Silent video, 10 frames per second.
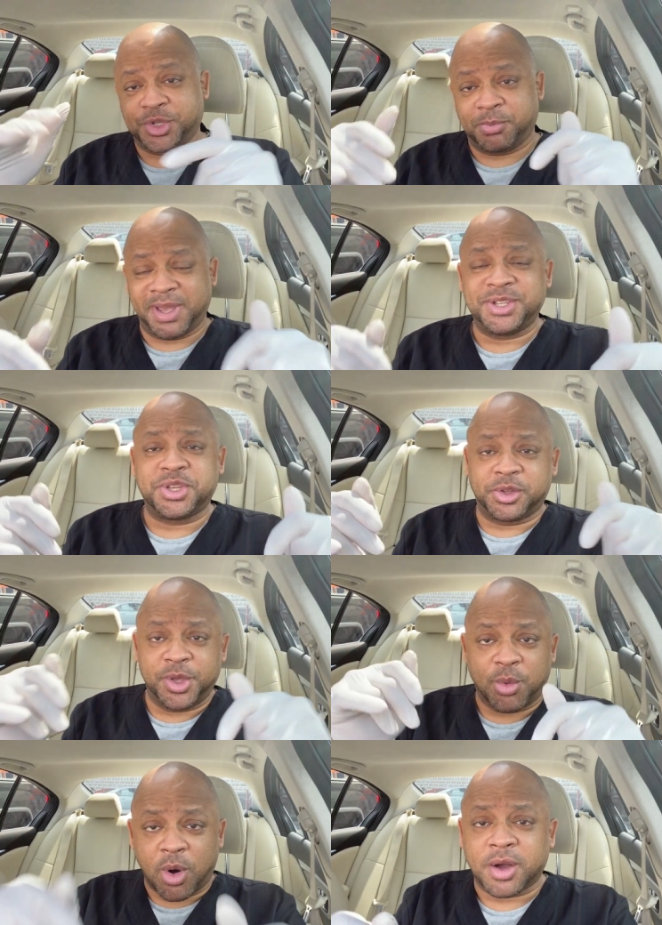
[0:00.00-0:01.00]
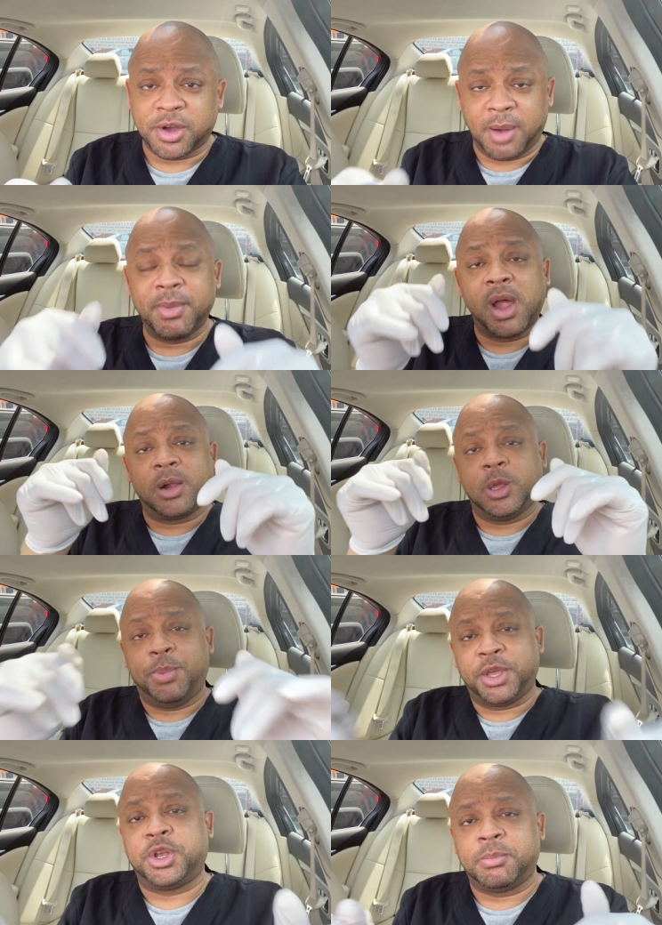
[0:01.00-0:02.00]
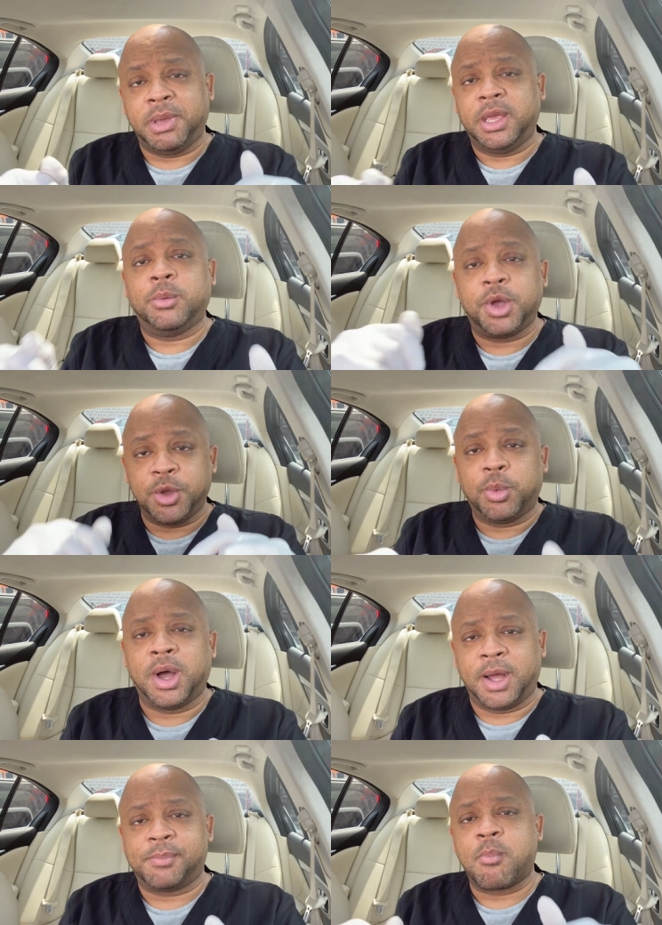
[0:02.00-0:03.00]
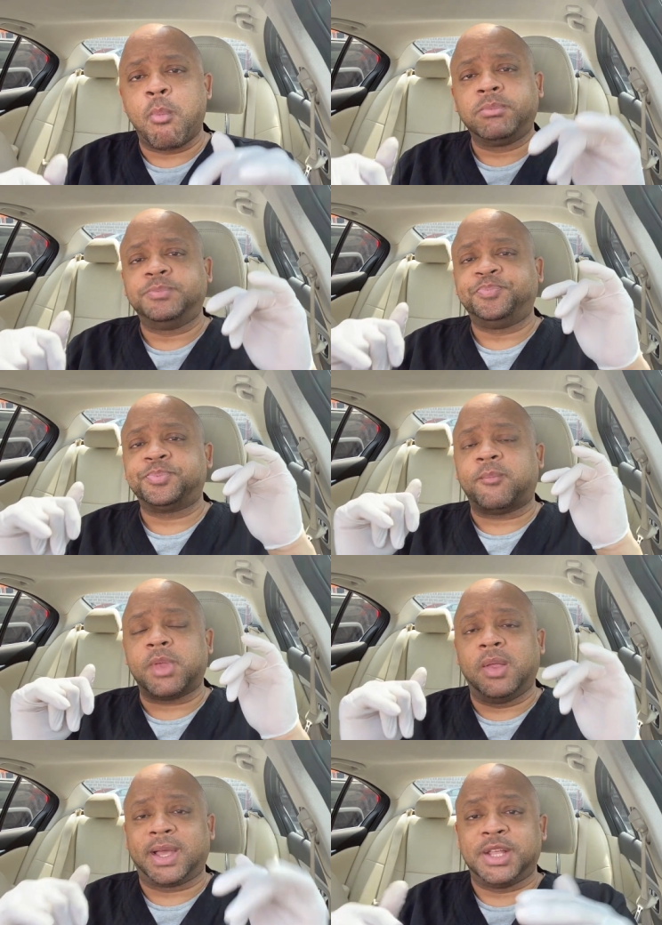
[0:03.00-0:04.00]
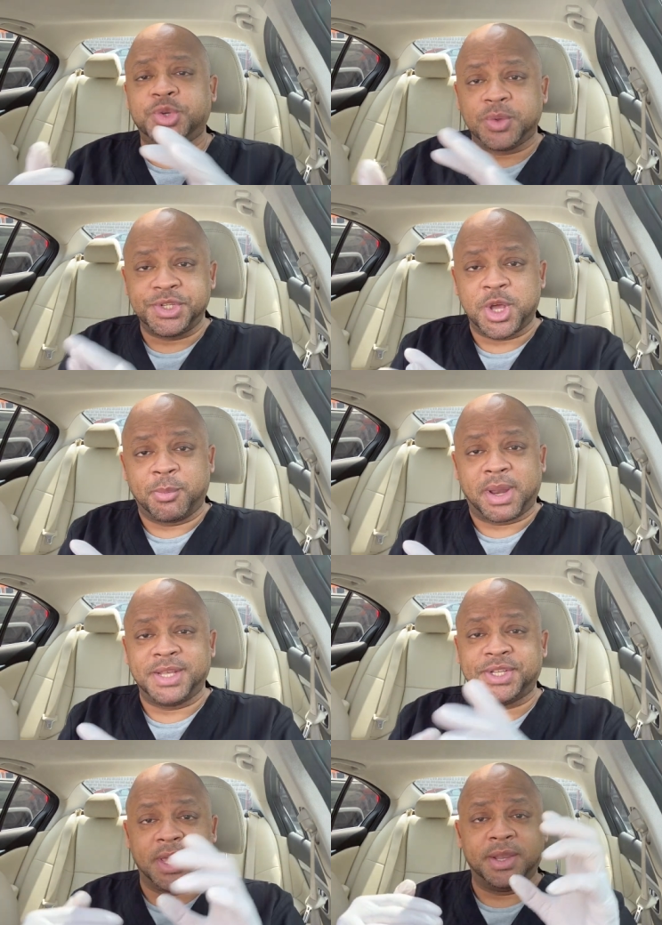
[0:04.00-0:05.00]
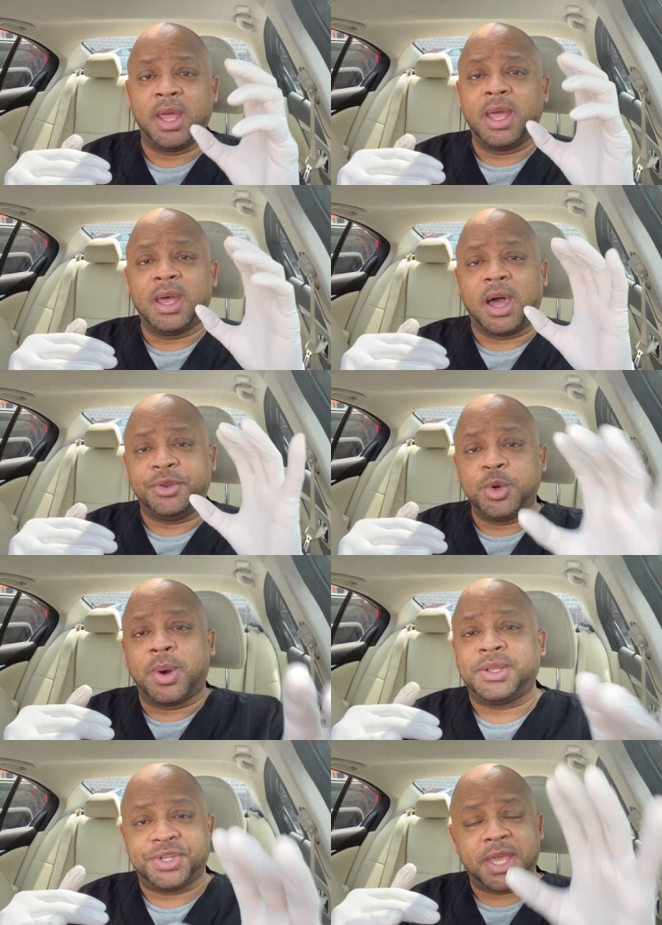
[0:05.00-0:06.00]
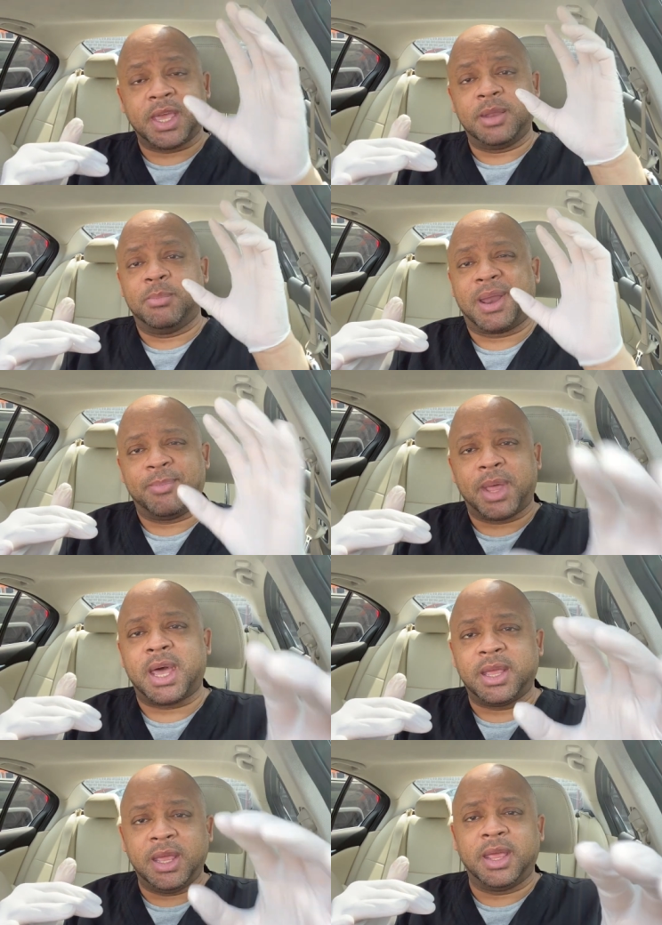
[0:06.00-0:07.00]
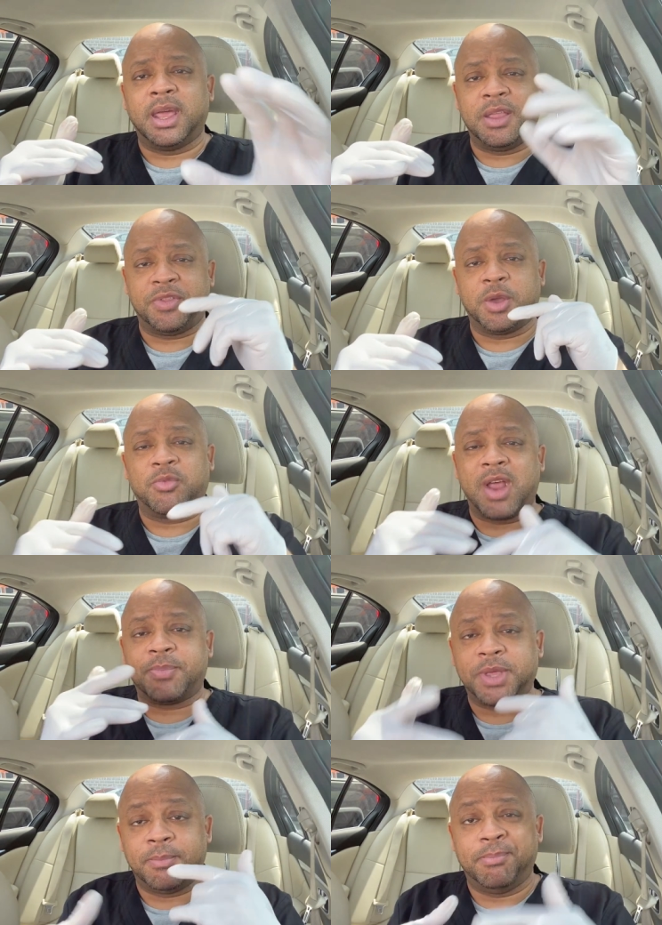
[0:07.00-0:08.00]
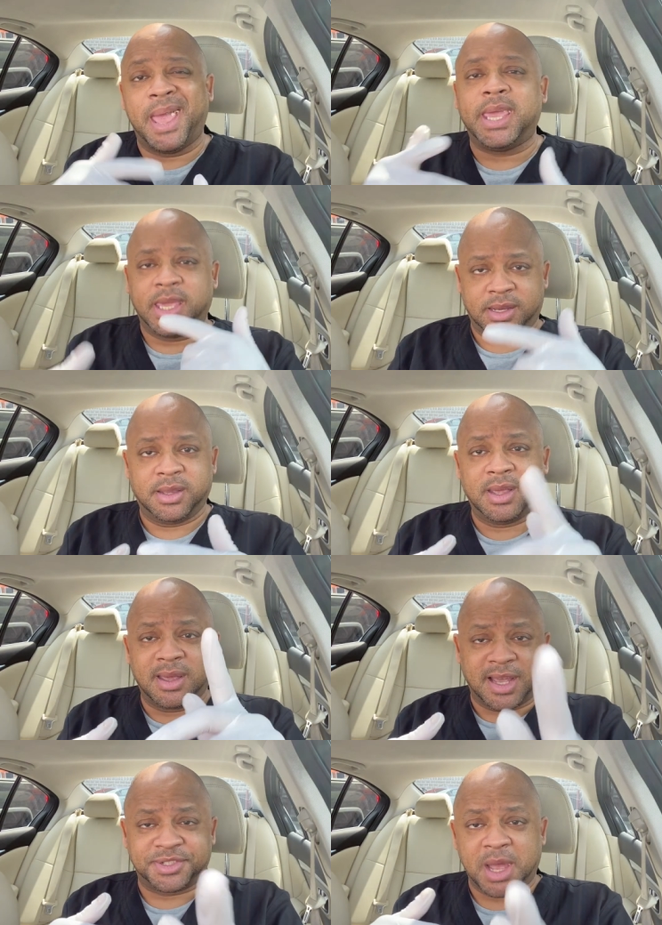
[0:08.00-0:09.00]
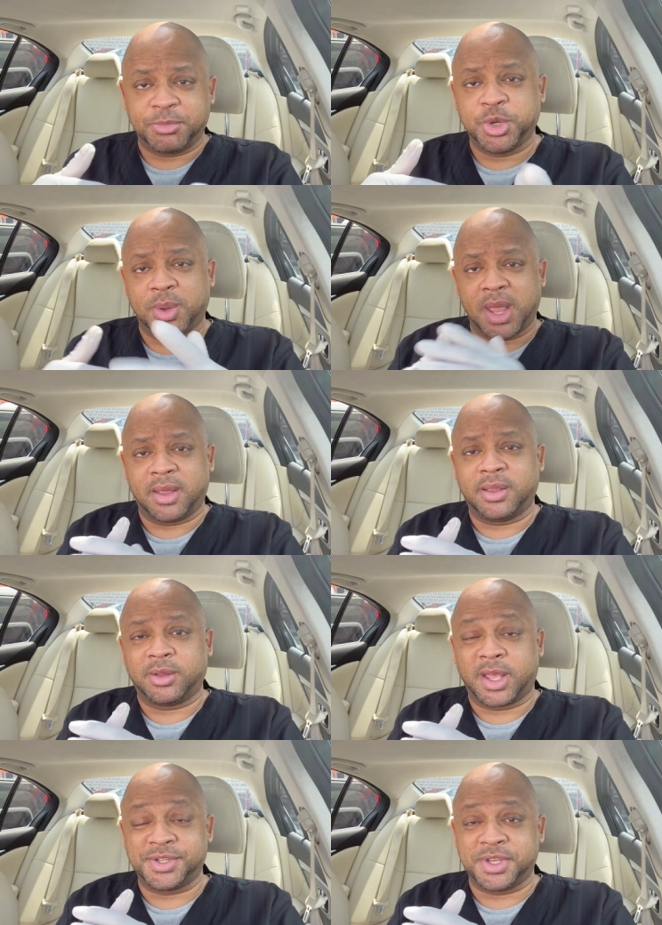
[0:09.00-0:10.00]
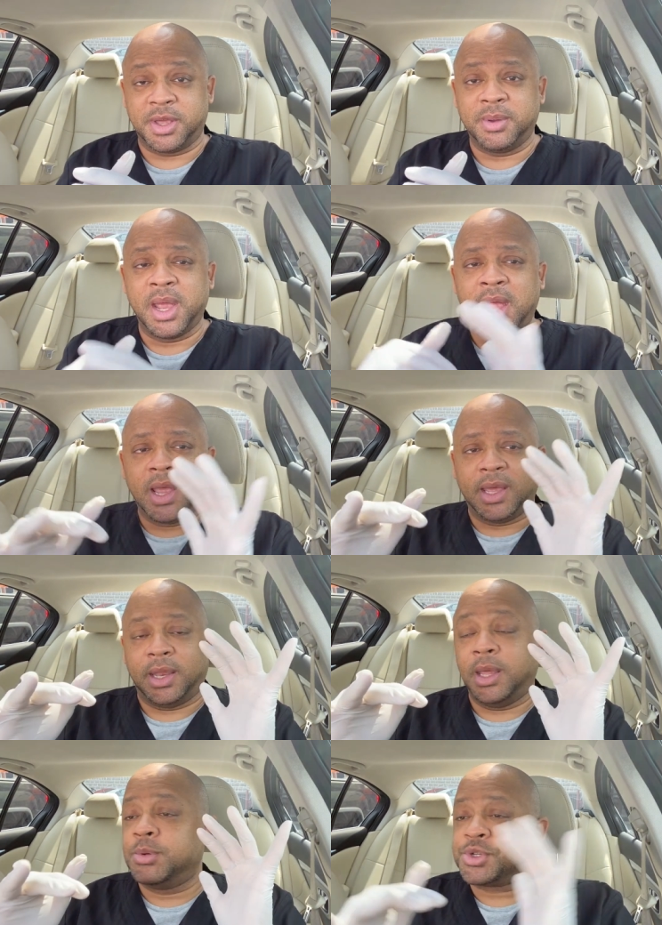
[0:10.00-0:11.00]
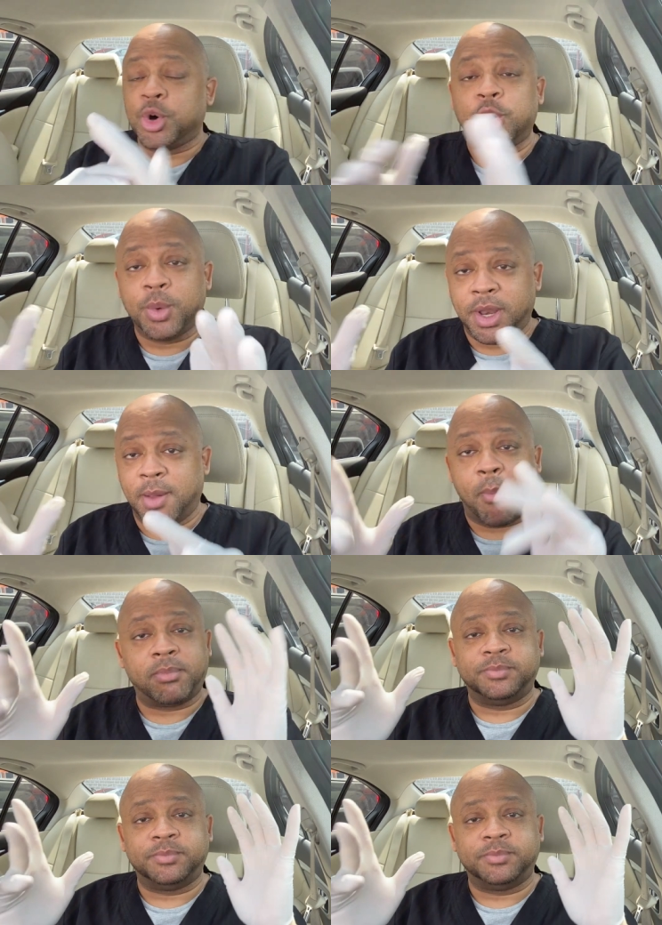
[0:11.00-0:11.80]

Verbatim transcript: So basically you walk up, you pick your meat, what you want, and like I told the gentleman, I said, I do want chicken, but I'm not eating anything wrapped in bacon. I stopped doing that, like I said. And he was cool with it.